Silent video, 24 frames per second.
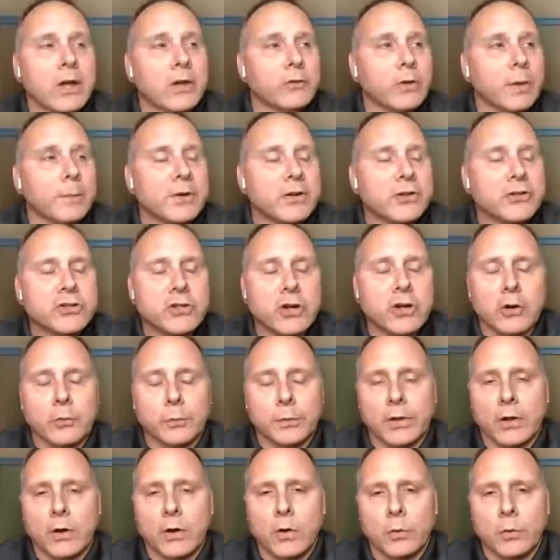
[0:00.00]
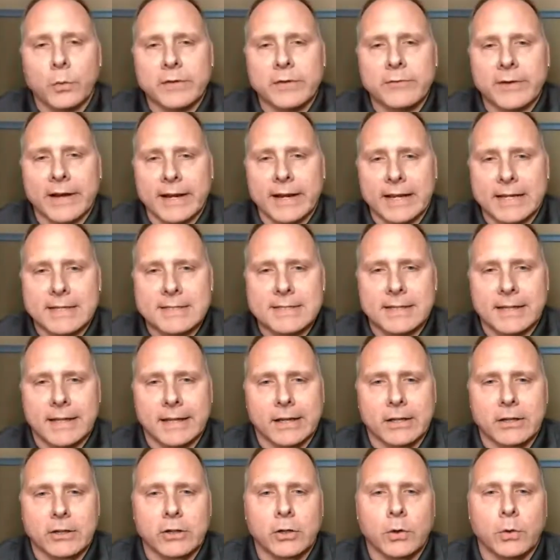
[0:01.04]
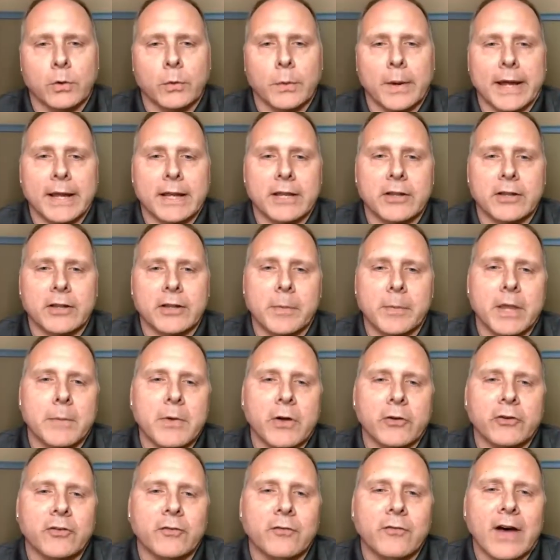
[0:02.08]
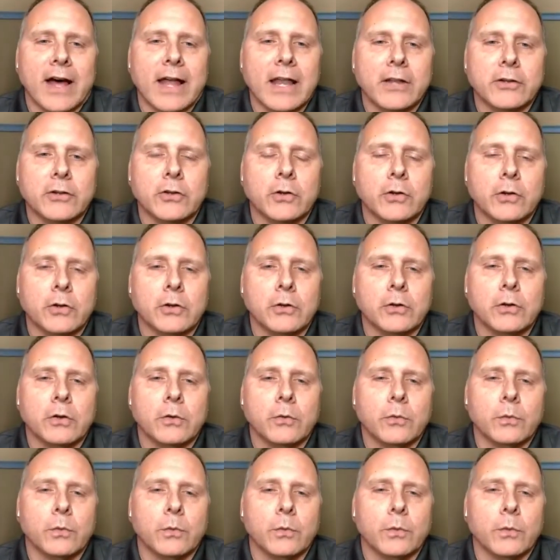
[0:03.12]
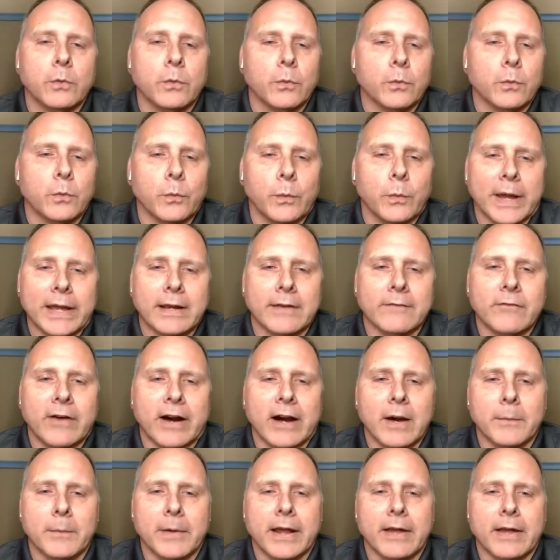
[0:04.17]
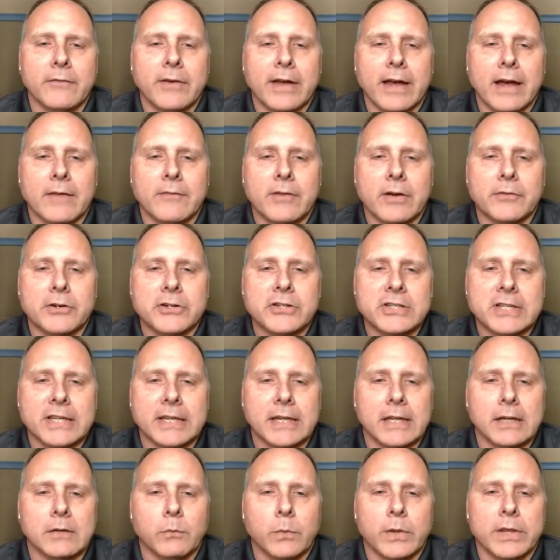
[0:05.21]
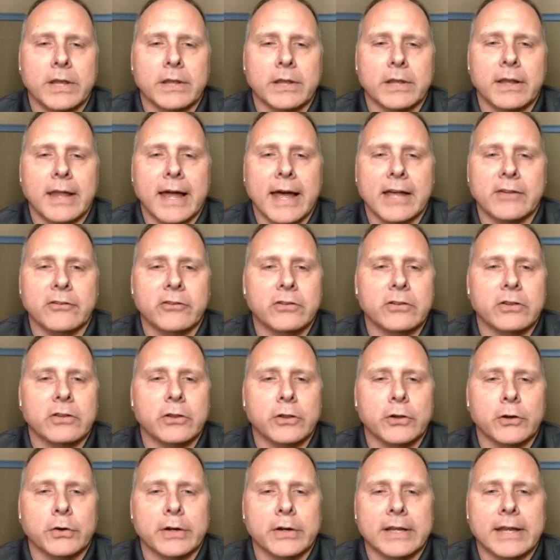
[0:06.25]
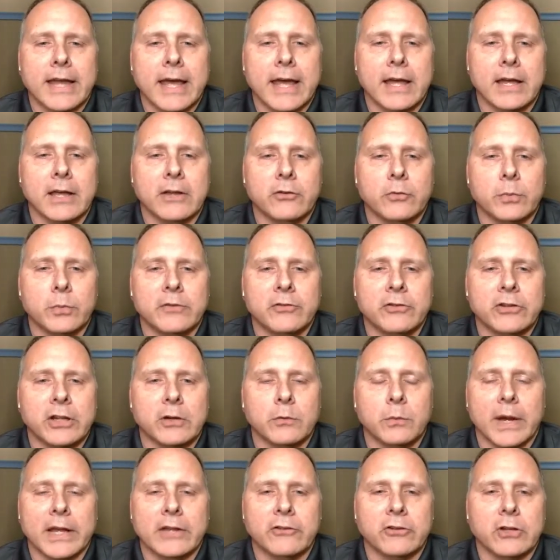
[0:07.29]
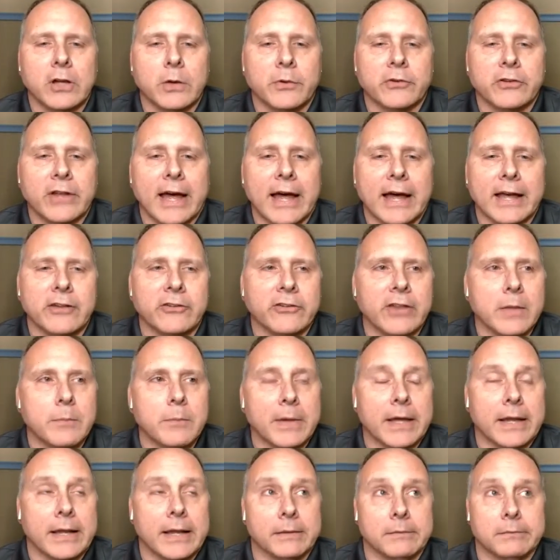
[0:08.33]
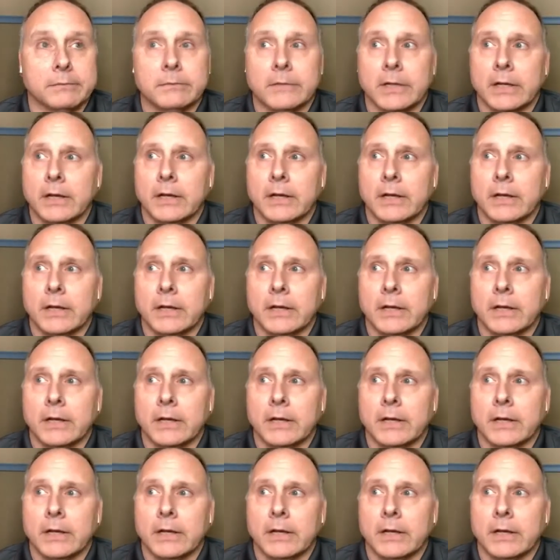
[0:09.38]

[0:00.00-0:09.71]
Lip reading: So I'm going to start with the whole refinance thing. And you were right. It's been the most volatile rate environment I've ever seen. Within the last 30 days, we've seen rates go as high as they've been in